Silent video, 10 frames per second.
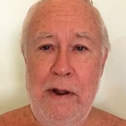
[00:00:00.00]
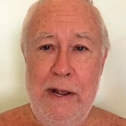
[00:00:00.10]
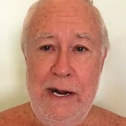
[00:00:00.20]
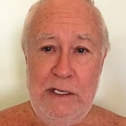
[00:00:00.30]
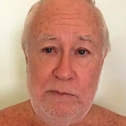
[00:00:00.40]

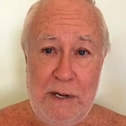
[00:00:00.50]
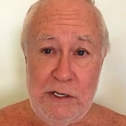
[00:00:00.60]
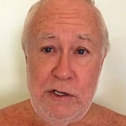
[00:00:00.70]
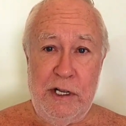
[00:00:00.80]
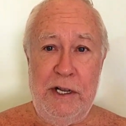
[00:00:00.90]
And
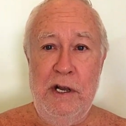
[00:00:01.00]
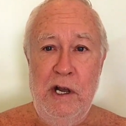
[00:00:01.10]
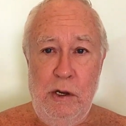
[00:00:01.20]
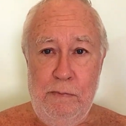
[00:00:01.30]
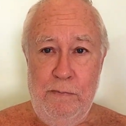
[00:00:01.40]
especially,
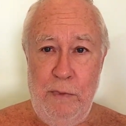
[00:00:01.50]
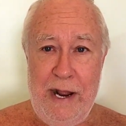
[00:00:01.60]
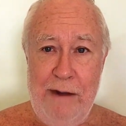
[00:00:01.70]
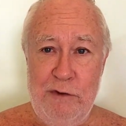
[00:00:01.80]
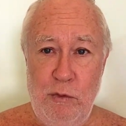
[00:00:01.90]
we
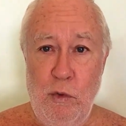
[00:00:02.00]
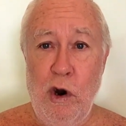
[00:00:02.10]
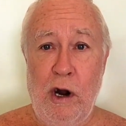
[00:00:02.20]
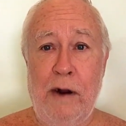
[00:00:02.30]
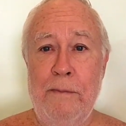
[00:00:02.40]
have to
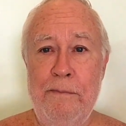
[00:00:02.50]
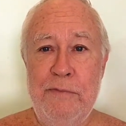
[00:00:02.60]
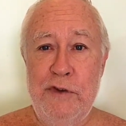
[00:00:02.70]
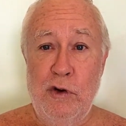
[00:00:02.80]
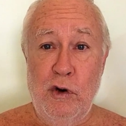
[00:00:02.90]
work
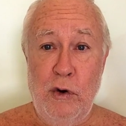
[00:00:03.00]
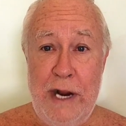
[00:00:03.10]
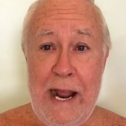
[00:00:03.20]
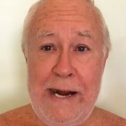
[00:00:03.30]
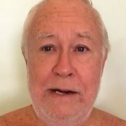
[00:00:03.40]
to
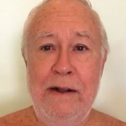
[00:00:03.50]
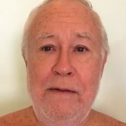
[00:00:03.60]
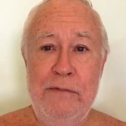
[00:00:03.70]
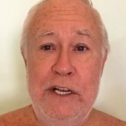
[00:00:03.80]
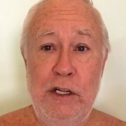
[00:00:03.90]

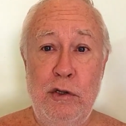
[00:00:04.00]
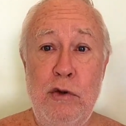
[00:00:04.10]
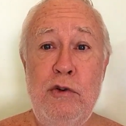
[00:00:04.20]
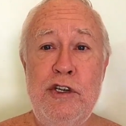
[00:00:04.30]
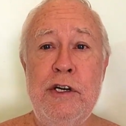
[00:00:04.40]
create the
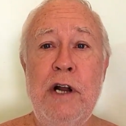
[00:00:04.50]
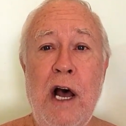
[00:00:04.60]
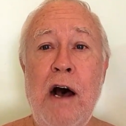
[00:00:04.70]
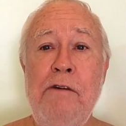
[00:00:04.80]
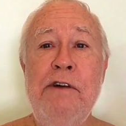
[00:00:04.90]
illusion
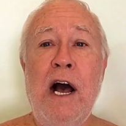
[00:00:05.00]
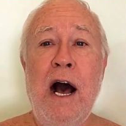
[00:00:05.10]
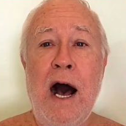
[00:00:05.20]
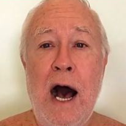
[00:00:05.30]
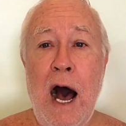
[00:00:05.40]
of
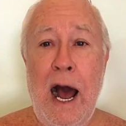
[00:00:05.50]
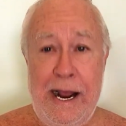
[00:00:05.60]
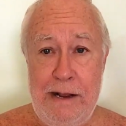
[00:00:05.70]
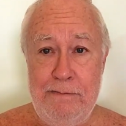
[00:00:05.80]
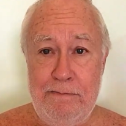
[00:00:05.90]
I,